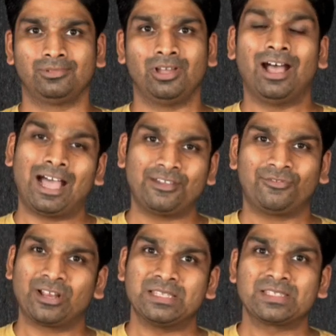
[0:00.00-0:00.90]
Hi
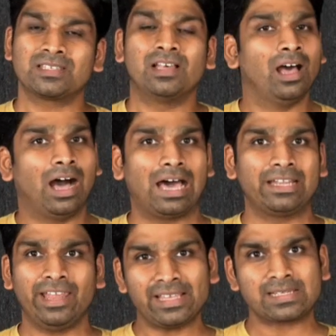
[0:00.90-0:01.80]
friends, our
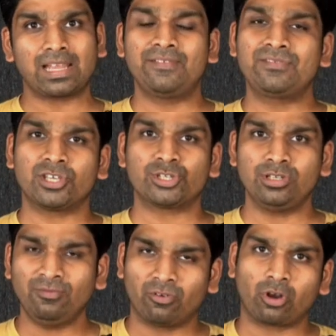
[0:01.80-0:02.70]
next live session
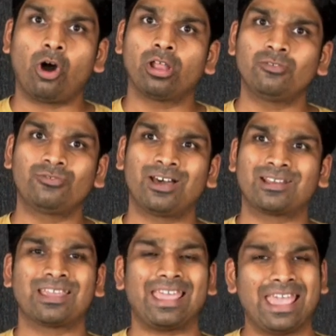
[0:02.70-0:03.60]
for all of our
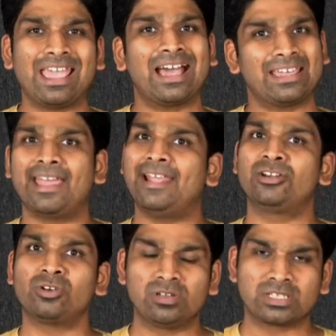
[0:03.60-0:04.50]
AI
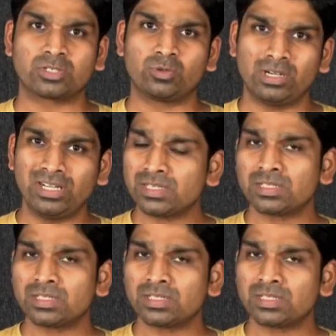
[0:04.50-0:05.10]
enrolled students